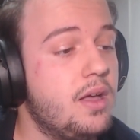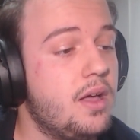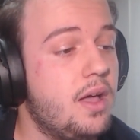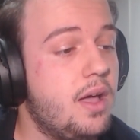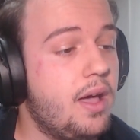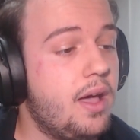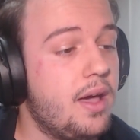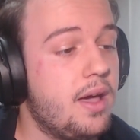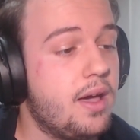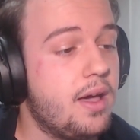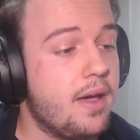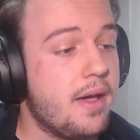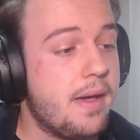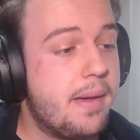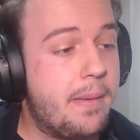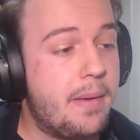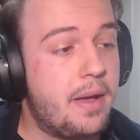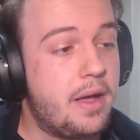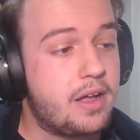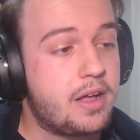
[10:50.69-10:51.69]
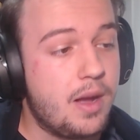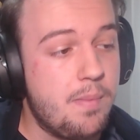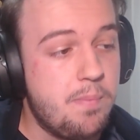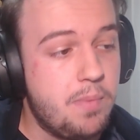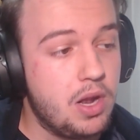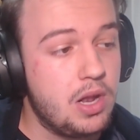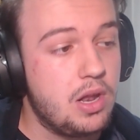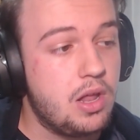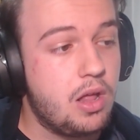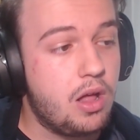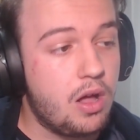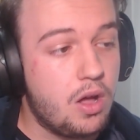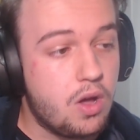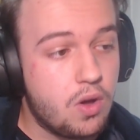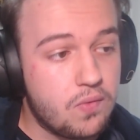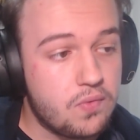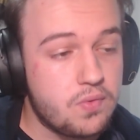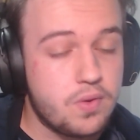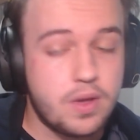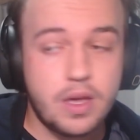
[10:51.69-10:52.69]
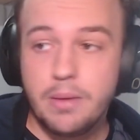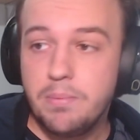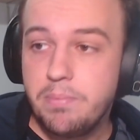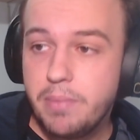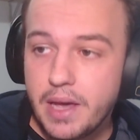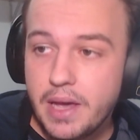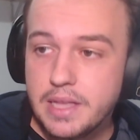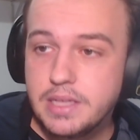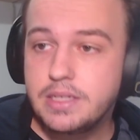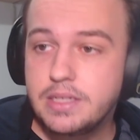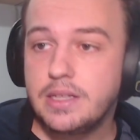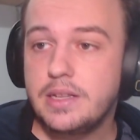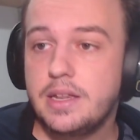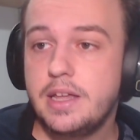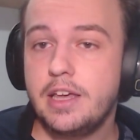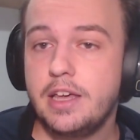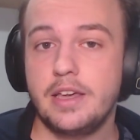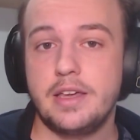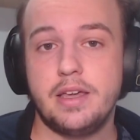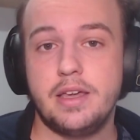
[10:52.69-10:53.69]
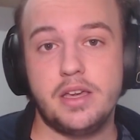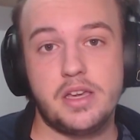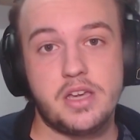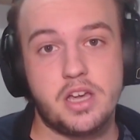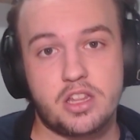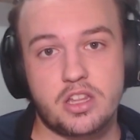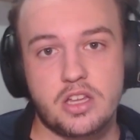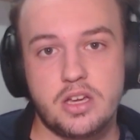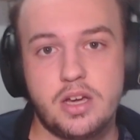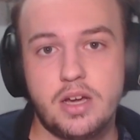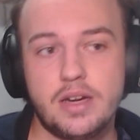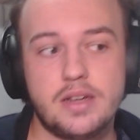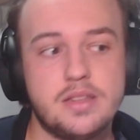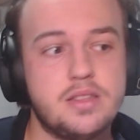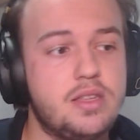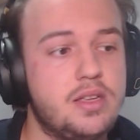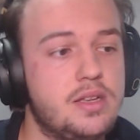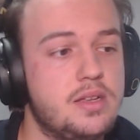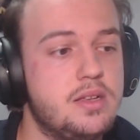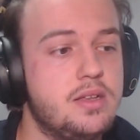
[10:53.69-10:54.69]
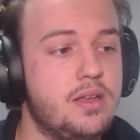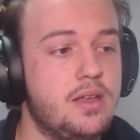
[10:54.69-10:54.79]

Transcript: a couple of events like it got hurt,